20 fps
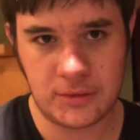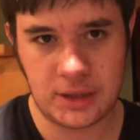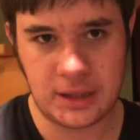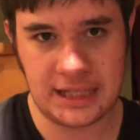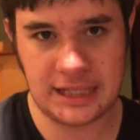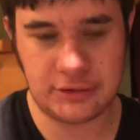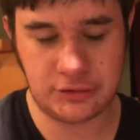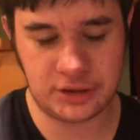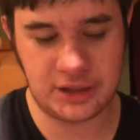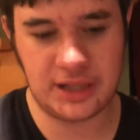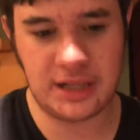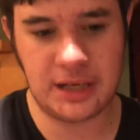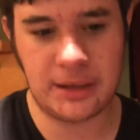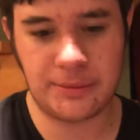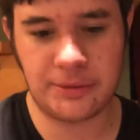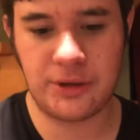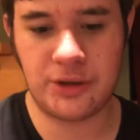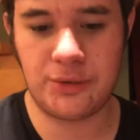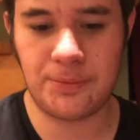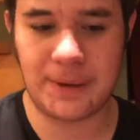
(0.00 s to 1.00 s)
equal to the
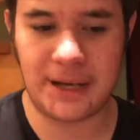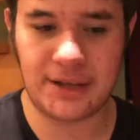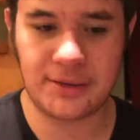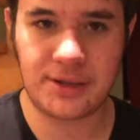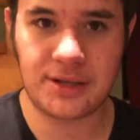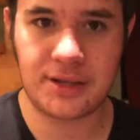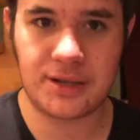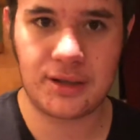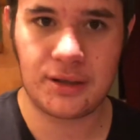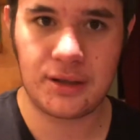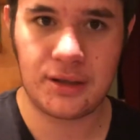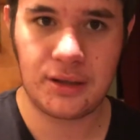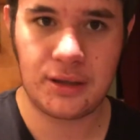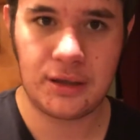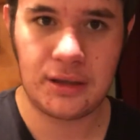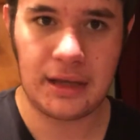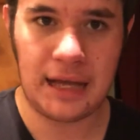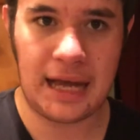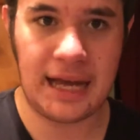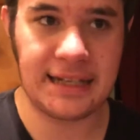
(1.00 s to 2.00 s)
number you bounced.
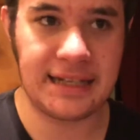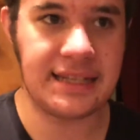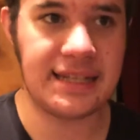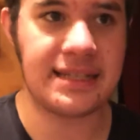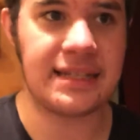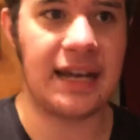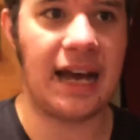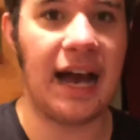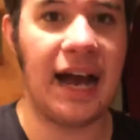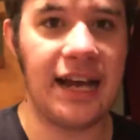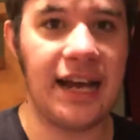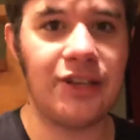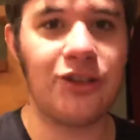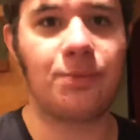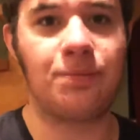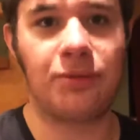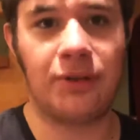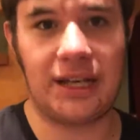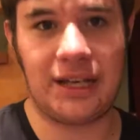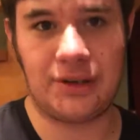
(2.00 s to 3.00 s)
And this is either
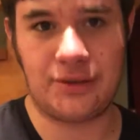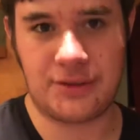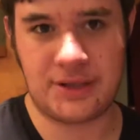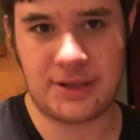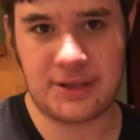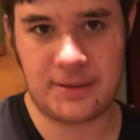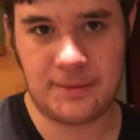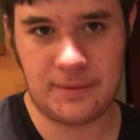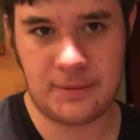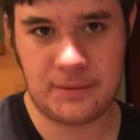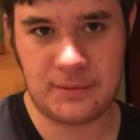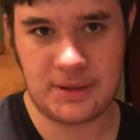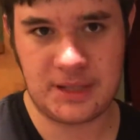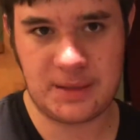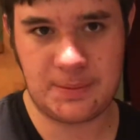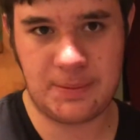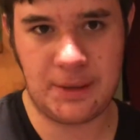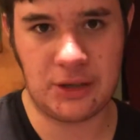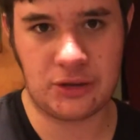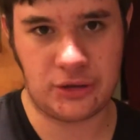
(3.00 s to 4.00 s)
player's
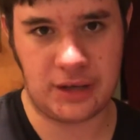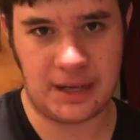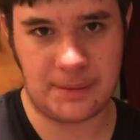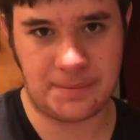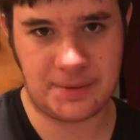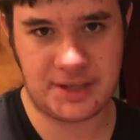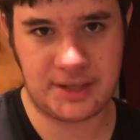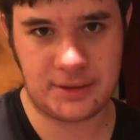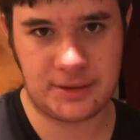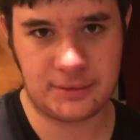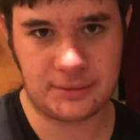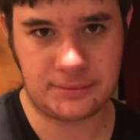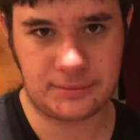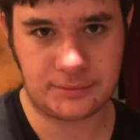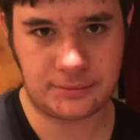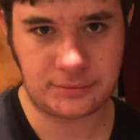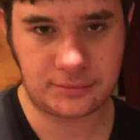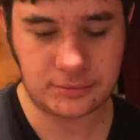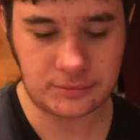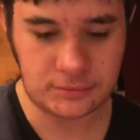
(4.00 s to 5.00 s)
spell traps.
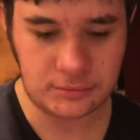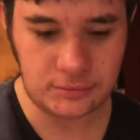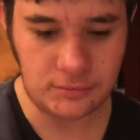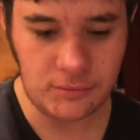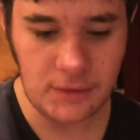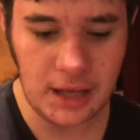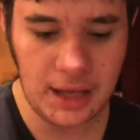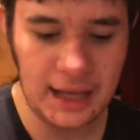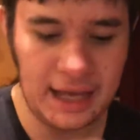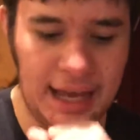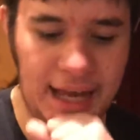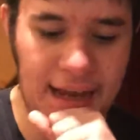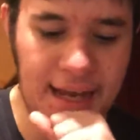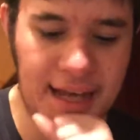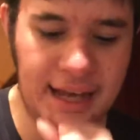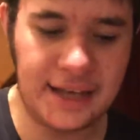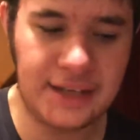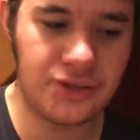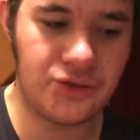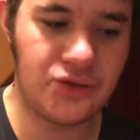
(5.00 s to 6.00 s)
Yep.
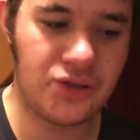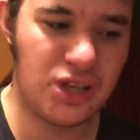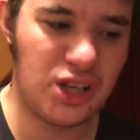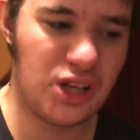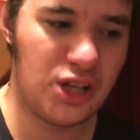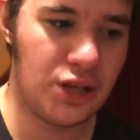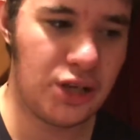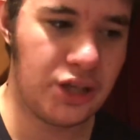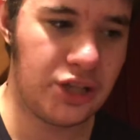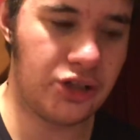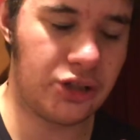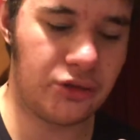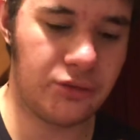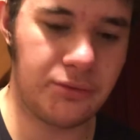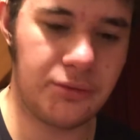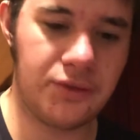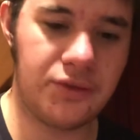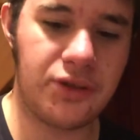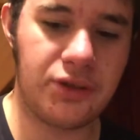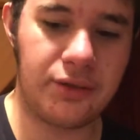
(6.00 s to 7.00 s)
And you can
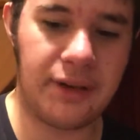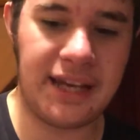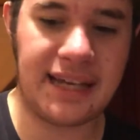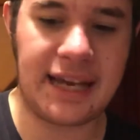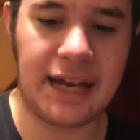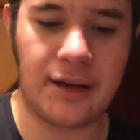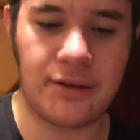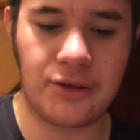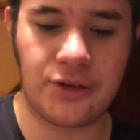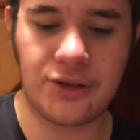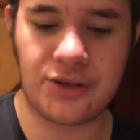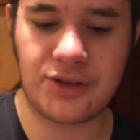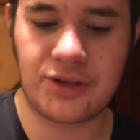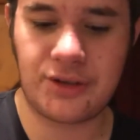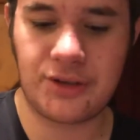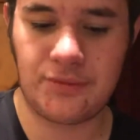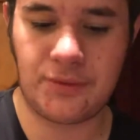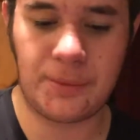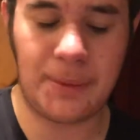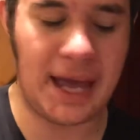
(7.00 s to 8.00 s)
remove two A counters
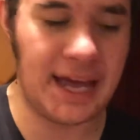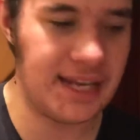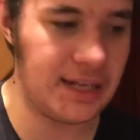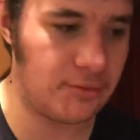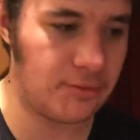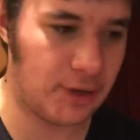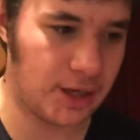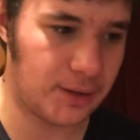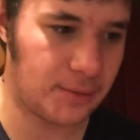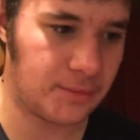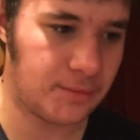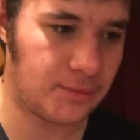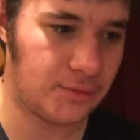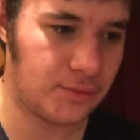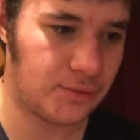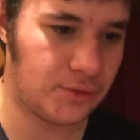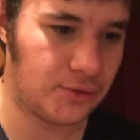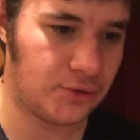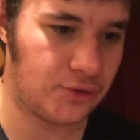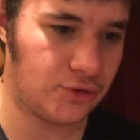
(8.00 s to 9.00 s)
from anywhere
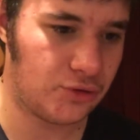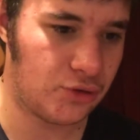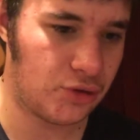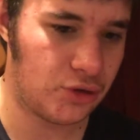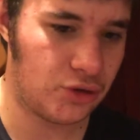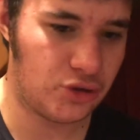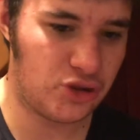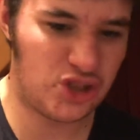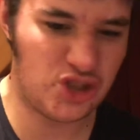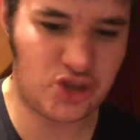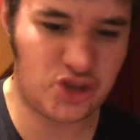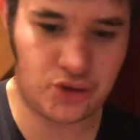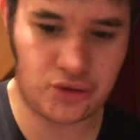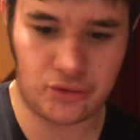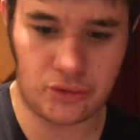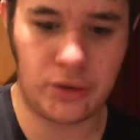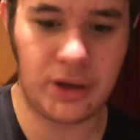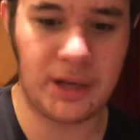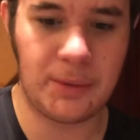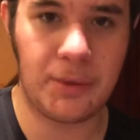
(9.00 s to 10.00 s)
to
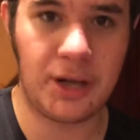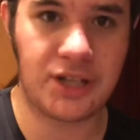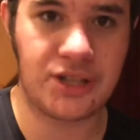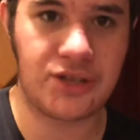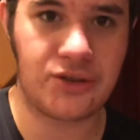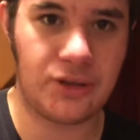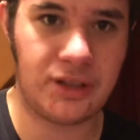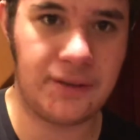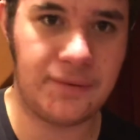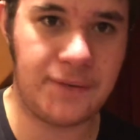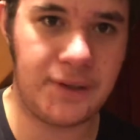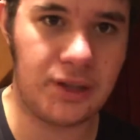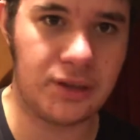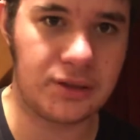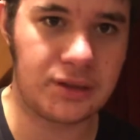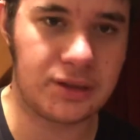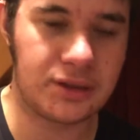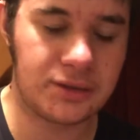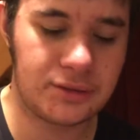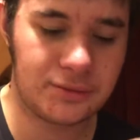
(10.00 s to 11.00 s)
destroy a monster on the
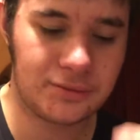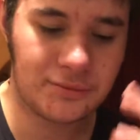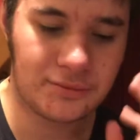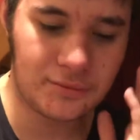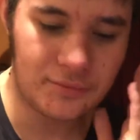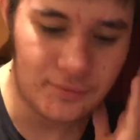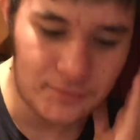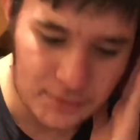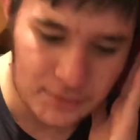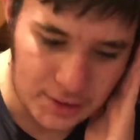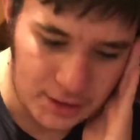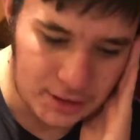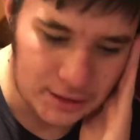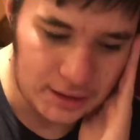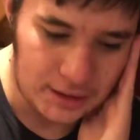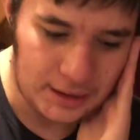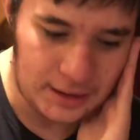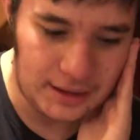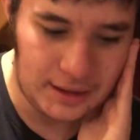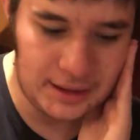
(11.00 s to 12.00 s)
field. Mm -hmm.
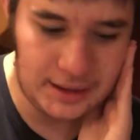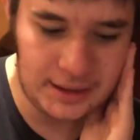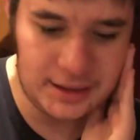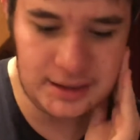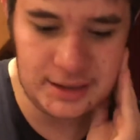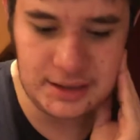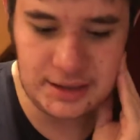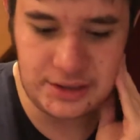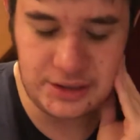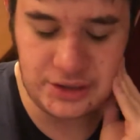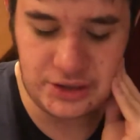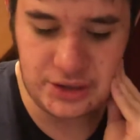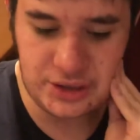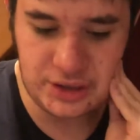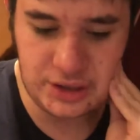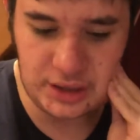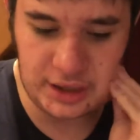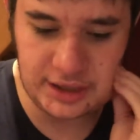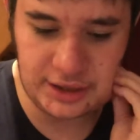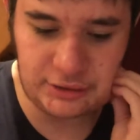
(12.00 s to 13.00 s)
it
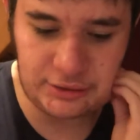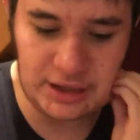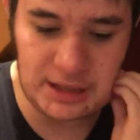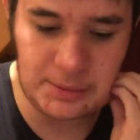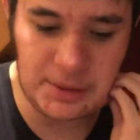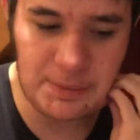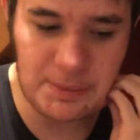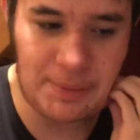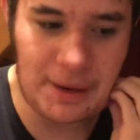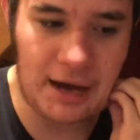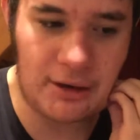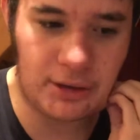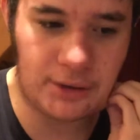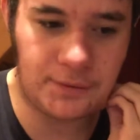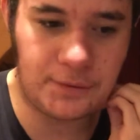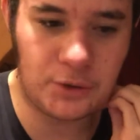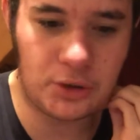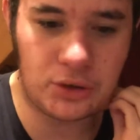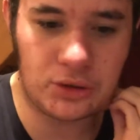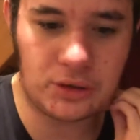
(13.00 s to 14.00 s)
is an incredibly
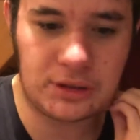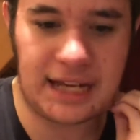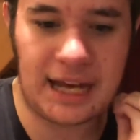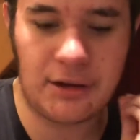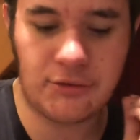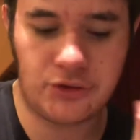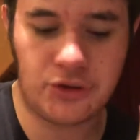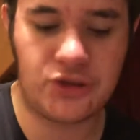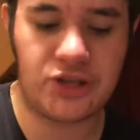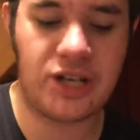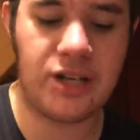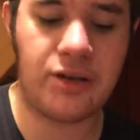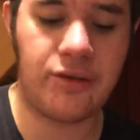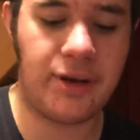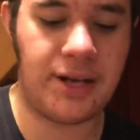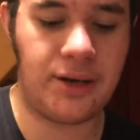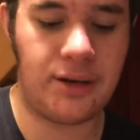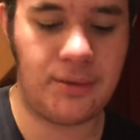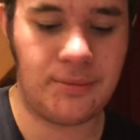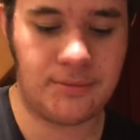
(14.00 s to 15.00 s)
powerful counter
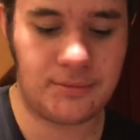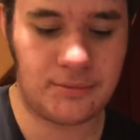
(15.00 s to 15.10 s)
generator,